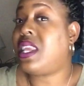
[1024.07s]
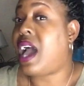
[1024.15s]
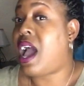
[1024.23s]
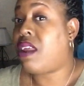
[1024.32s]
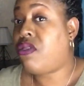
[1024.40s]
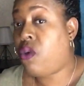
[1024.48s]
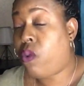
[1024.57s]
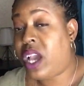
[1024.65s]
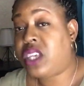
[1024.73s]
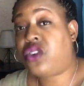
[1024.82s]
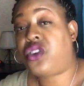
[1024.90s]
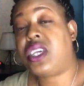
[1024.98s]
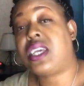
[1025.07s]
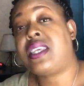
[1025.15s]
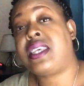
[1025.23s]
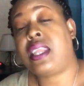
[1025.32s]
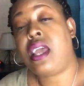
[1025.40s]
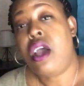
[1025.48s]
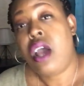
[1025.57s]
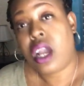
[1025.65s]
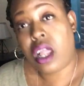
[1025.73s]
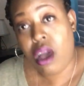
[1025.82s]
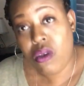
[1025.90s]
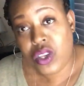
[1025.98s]
it out of the way so she can sit
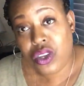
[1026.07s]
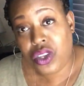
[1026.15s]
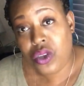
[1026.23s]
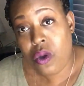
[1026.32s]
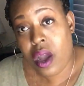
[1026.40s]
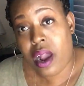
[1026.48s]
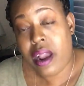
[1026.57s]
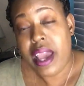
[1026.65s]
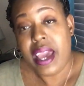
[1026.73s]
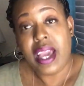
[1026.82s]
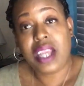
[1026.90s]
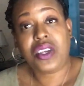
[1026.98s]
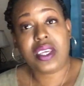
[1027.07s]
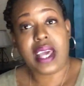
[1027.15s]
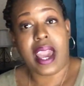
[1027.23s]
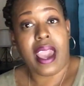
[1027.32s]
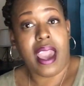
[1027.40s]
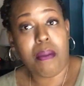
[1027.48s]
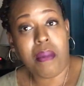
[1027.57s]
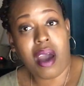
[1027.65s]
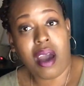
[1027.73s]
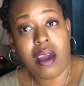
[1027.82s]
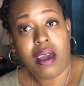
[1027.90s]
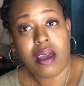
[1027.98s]
closer to her. And she's like, hey,
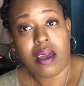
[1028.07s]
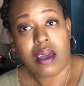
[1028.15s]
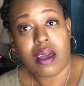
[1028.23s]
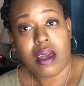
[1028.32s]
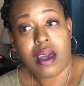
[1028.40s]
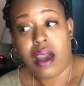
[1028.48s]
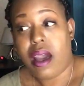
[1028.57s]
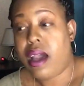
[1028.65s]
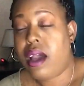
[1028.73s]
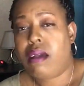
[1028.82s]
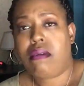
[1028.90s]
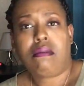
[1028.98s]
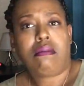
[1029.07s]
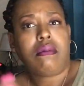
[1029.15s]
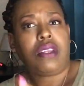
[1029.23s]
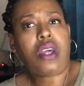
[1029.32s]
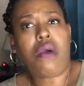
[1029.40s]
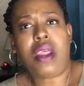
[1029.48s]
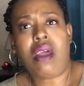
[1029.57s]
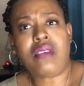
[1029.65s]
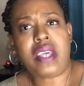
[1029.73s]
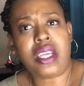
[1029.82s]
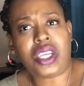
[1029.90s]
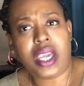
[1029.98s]
Ma, Tony
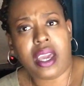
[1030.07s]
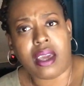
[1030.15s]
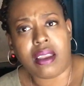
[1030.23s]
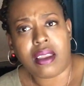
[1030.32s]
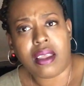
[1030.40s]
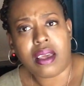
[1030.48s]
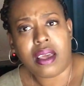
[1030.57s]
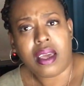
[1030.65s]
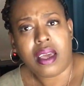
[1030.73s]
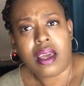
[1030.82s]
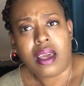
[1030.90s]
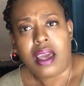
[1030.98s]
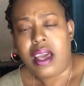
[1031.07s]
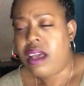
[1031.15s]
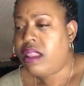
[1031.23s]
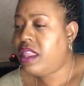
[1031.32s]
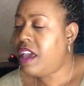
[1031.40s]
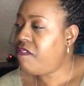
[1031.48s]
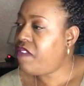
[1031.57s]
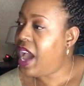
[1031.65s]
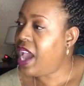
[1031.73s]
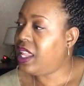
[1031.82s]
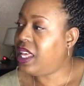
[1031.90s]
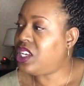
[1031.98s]
don't say shit. Then
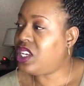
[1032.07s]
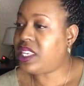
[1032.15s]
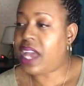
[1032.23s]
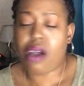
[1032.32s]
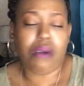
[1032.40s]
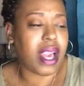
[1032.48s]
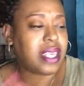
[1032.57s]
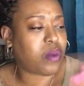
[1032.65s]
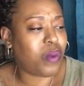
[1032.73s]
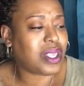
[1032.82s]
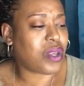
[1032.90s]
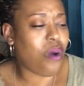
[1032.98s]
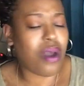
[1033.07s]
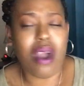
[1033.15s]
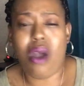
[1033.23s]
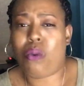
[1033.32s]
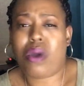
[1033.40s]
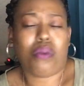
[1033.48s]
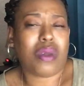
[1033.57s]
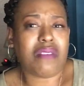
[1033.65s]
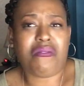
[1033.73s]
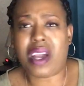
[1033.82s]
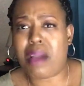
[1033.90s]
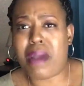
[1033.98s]
finally she's like, okay, so what's going on? What, what
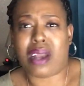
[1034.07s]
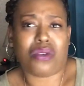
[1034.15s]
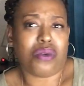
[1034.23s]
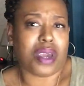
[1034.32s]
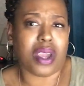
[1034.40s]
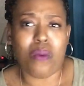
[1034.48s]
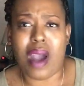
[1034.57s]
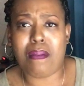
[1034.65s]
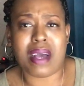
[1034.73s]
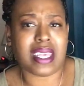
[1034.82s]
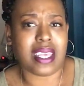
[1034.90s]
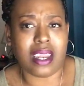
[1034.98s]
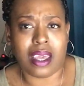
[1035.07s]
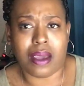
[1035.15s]
the fuck am I doing here? Why am I sitting